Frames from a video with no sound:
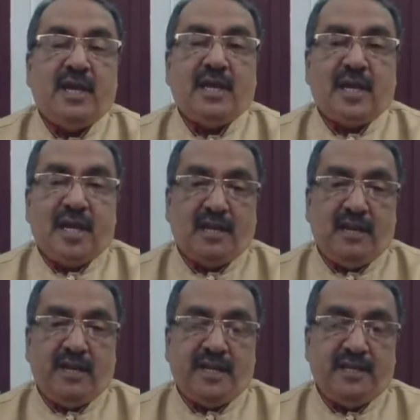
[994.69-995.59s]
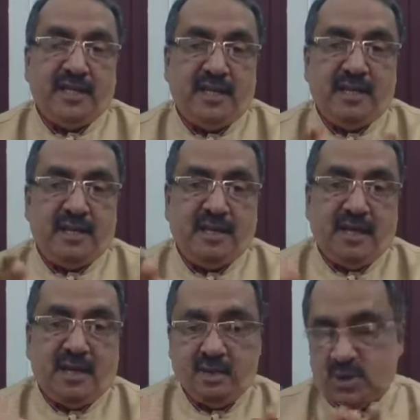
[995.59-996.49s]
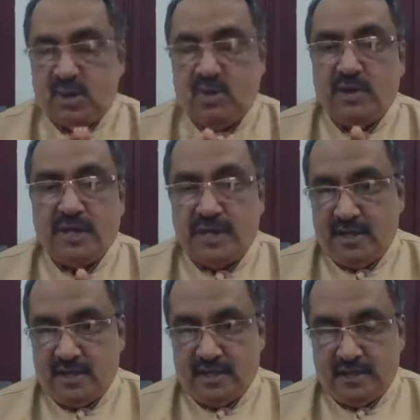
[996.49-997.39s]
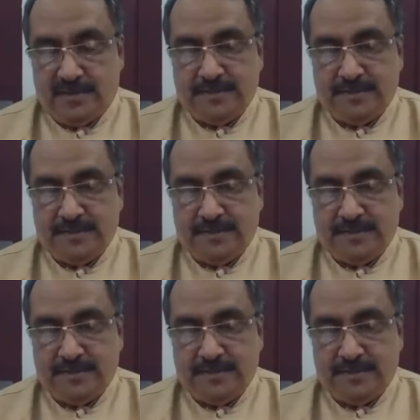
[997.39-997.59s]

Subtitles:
while calculating the housing loan and